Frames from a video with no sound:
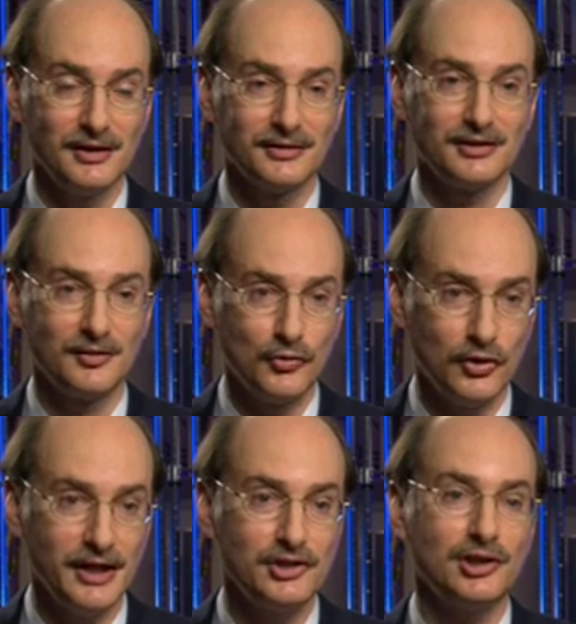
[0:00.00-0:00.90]
that the
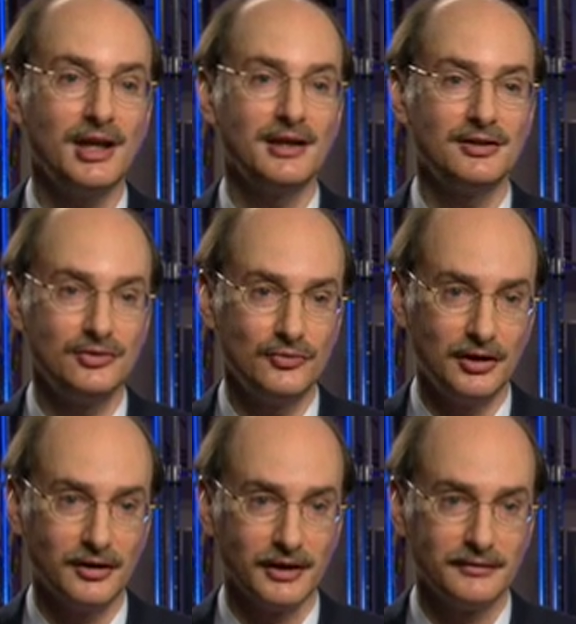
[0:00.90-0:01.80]
more educated you
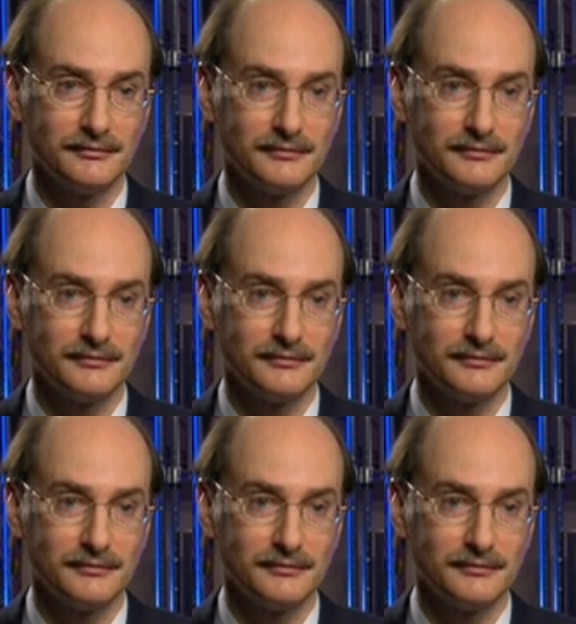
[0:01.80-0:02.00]
are,